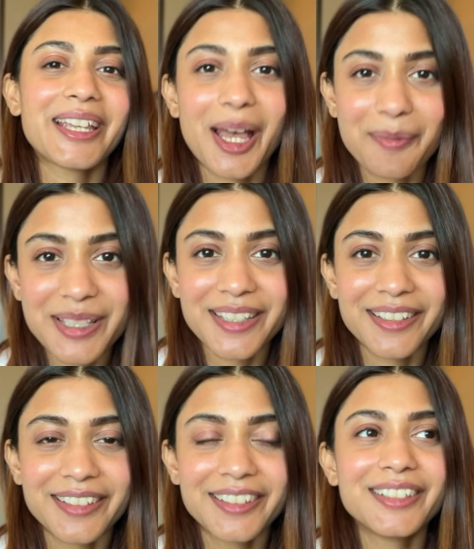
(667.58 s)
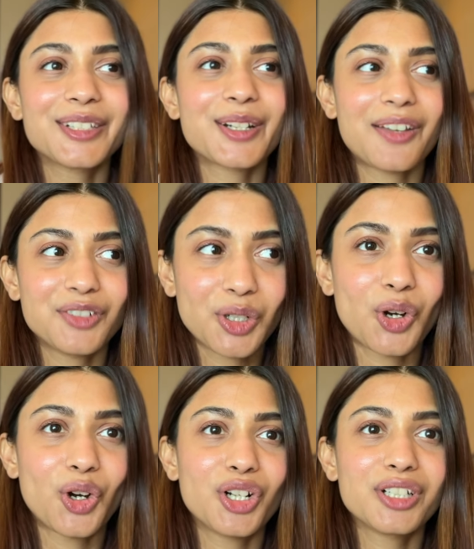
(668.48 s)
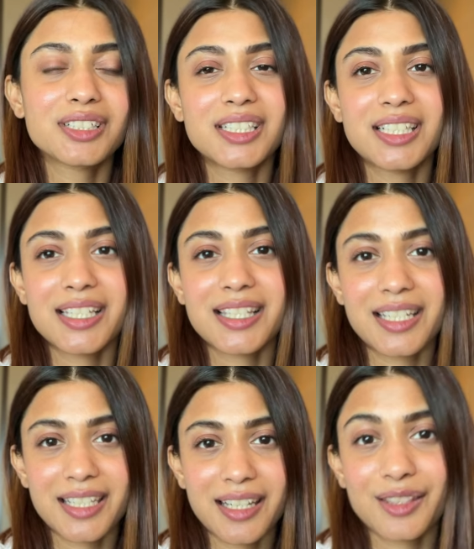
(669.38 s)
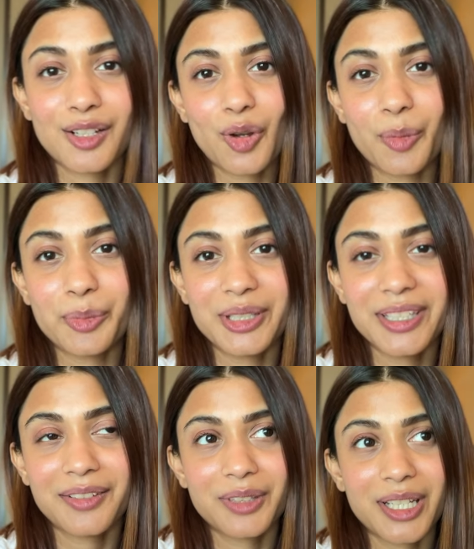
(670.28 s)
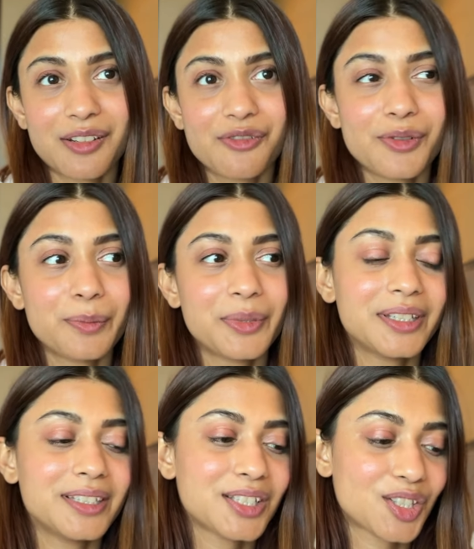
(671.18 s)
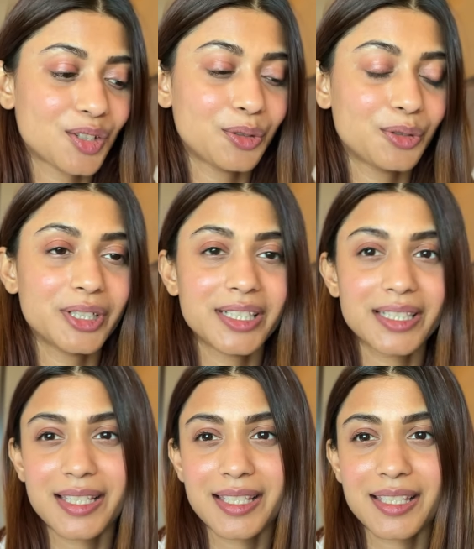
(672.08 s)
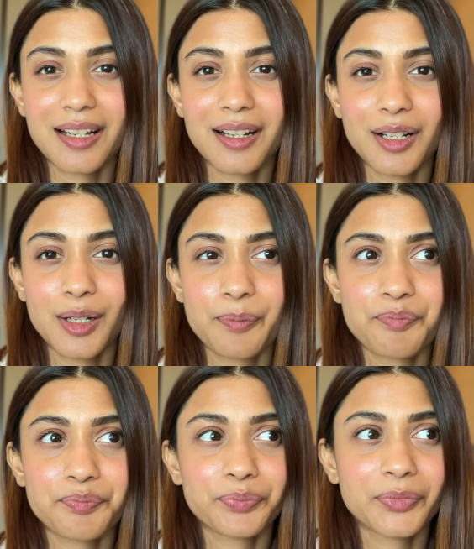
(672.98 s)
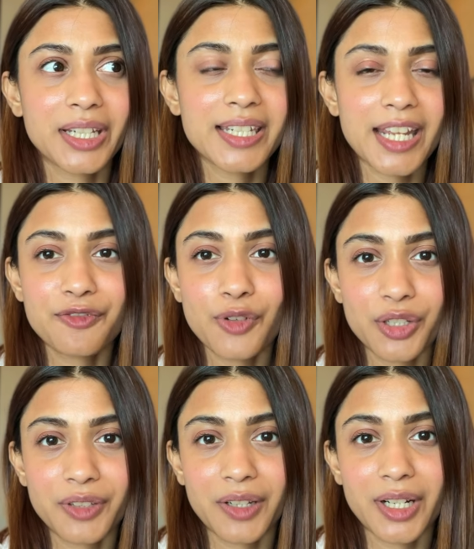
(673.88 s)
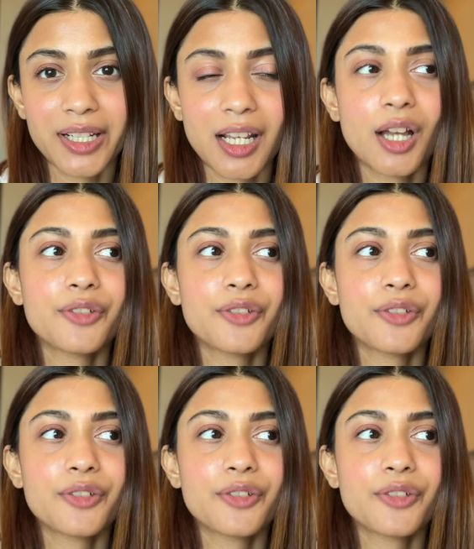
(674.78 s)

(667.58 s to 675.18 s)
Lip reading: The cab is here, the driver called, and he's sitting in the lobby and waiting for me. So it's 10:45 right now.